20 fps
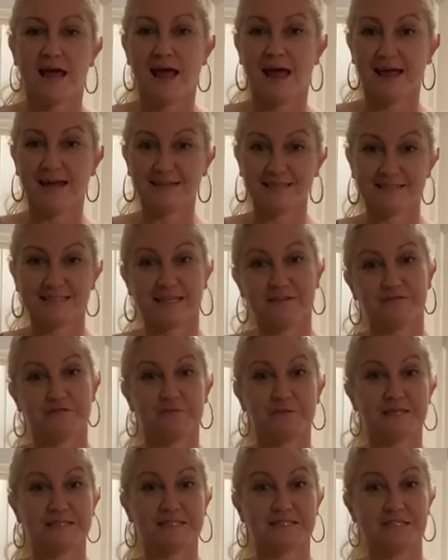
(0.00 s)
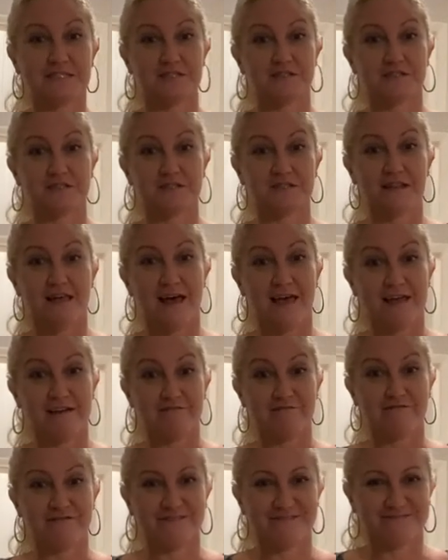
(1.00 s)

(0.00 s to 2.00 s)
and saved my sister's life.